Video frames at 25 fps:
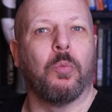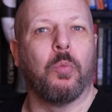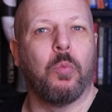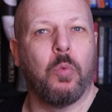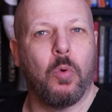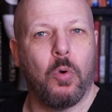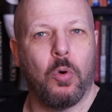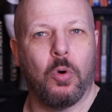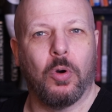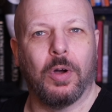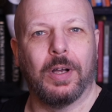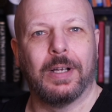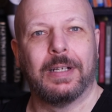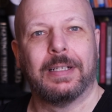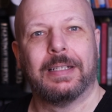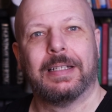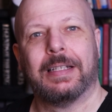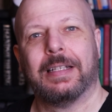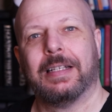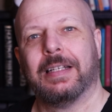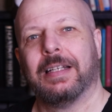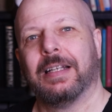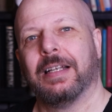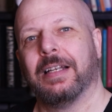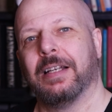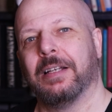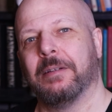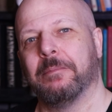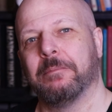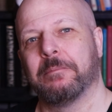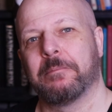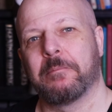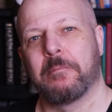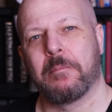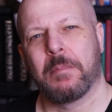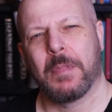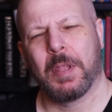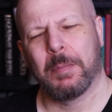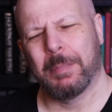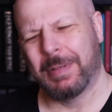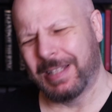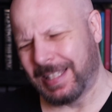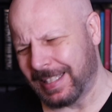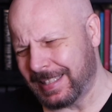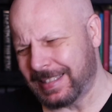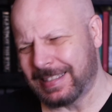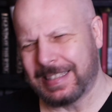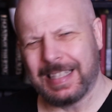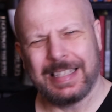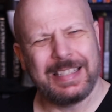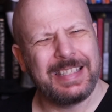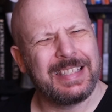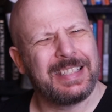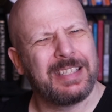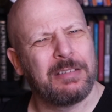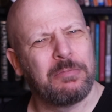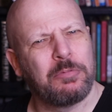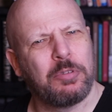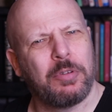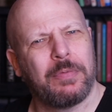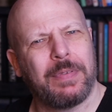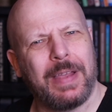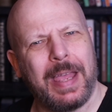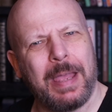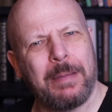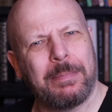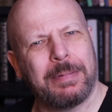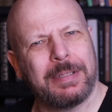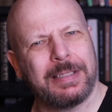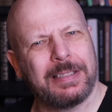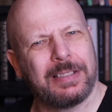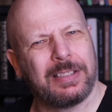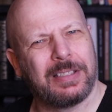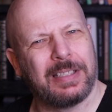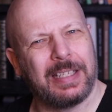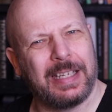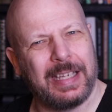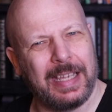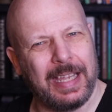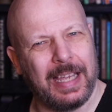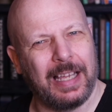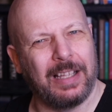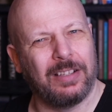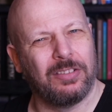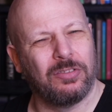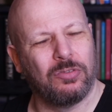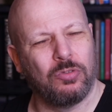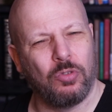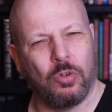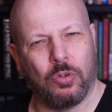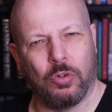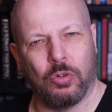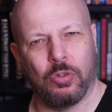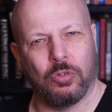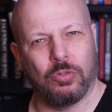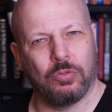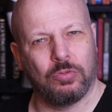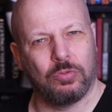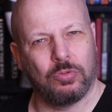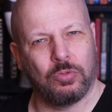of war. But this doesn't seem to have happened here, not